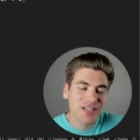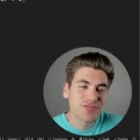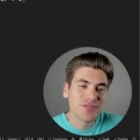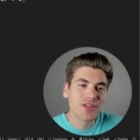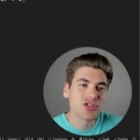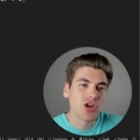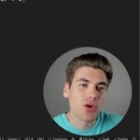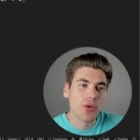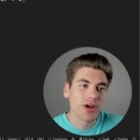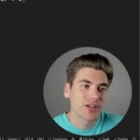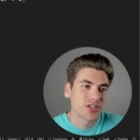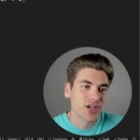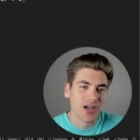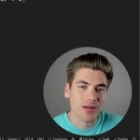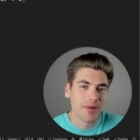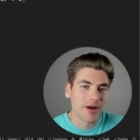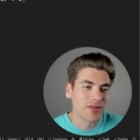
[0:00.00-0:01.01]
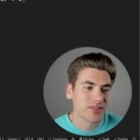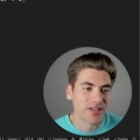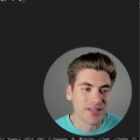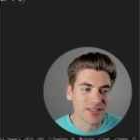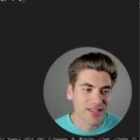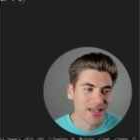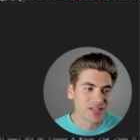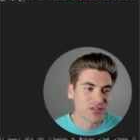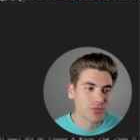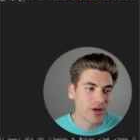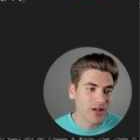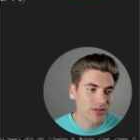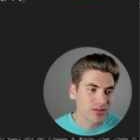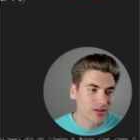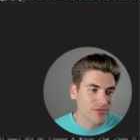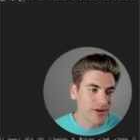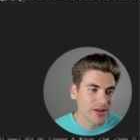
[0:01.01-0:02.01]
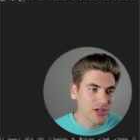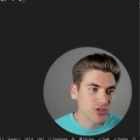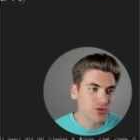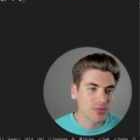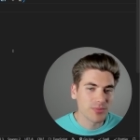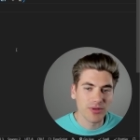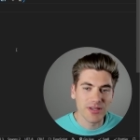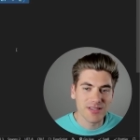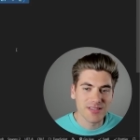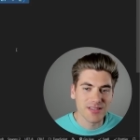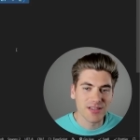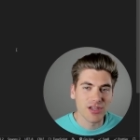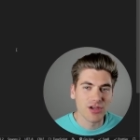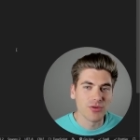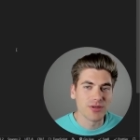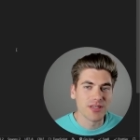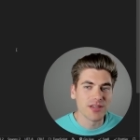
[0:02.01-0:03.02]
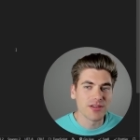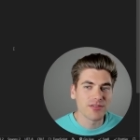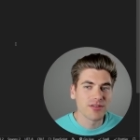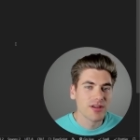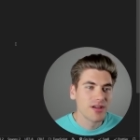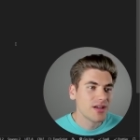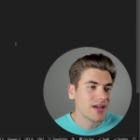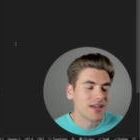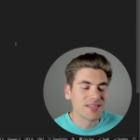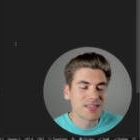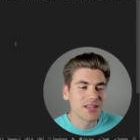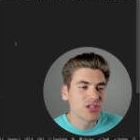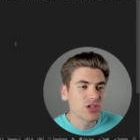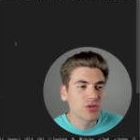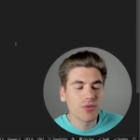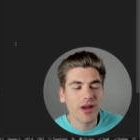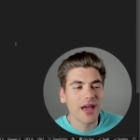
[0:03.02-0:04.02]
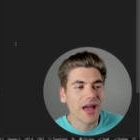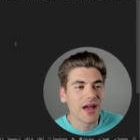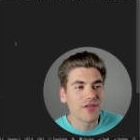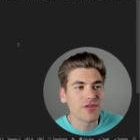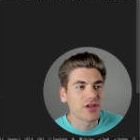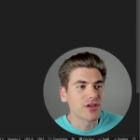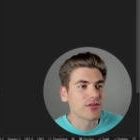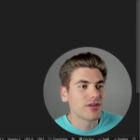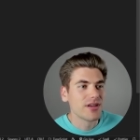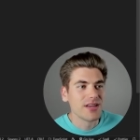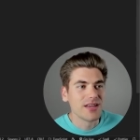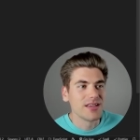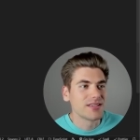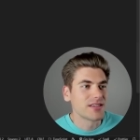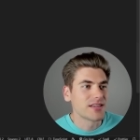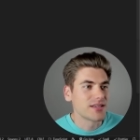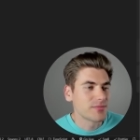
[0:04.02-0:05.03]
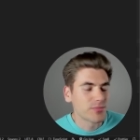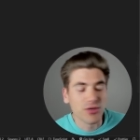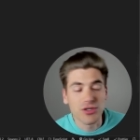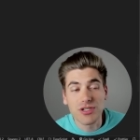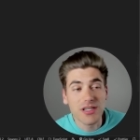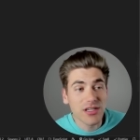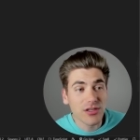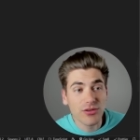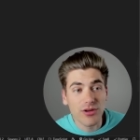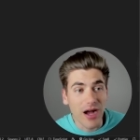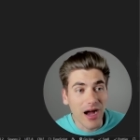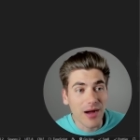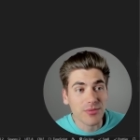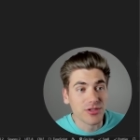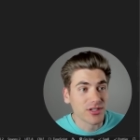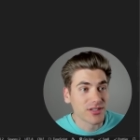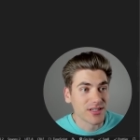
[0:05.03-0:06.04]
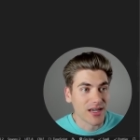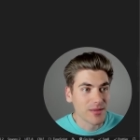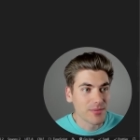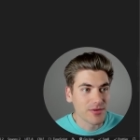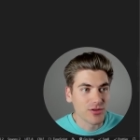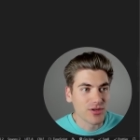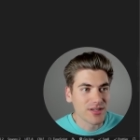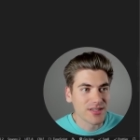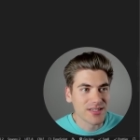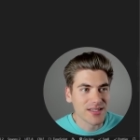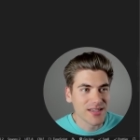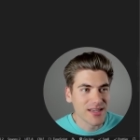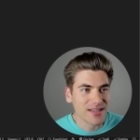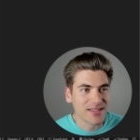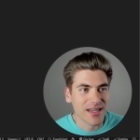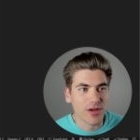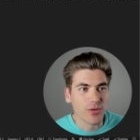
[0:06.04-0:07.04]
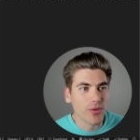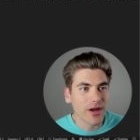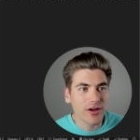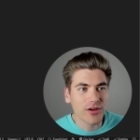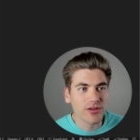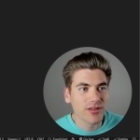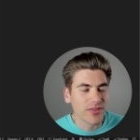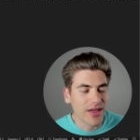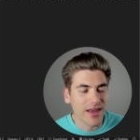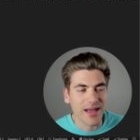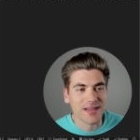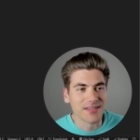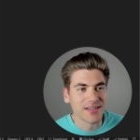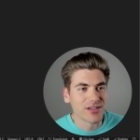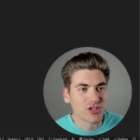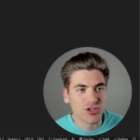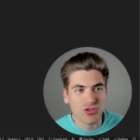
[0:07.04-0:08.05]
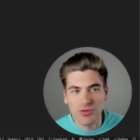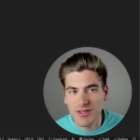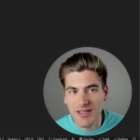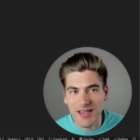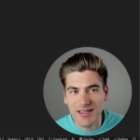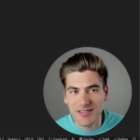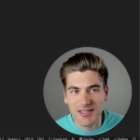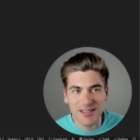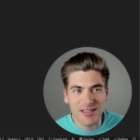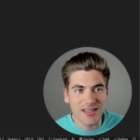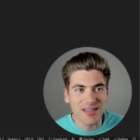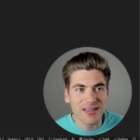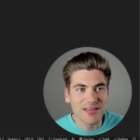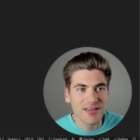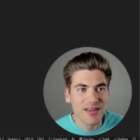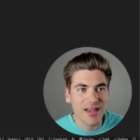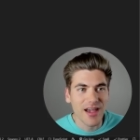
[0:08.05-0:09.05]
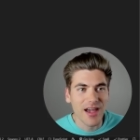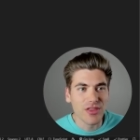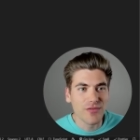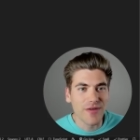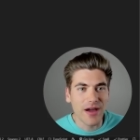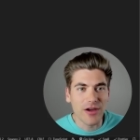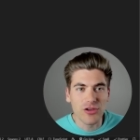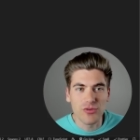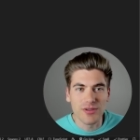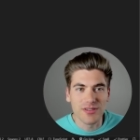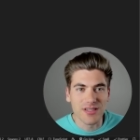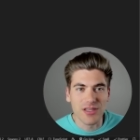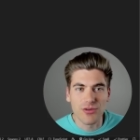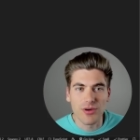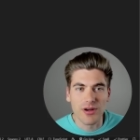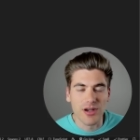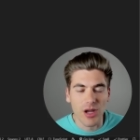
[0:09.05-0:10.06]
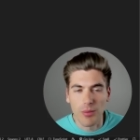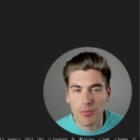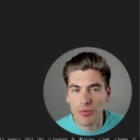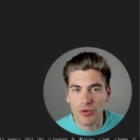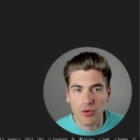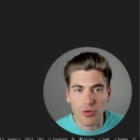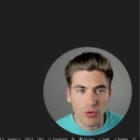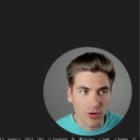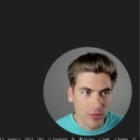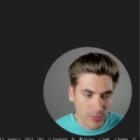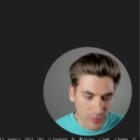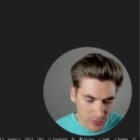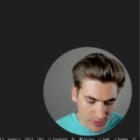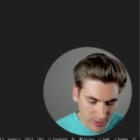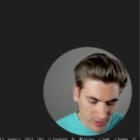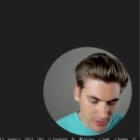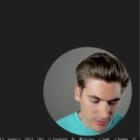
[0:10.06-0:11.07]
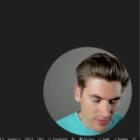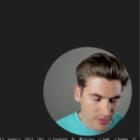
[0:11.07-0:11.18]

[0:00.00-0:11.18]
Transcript: feature I wanna talk about does as well. If I just replace the code here, essentially what I have here is a particular object type. You can see it's a record that has a string as the key and the value is either a number or a Boolean.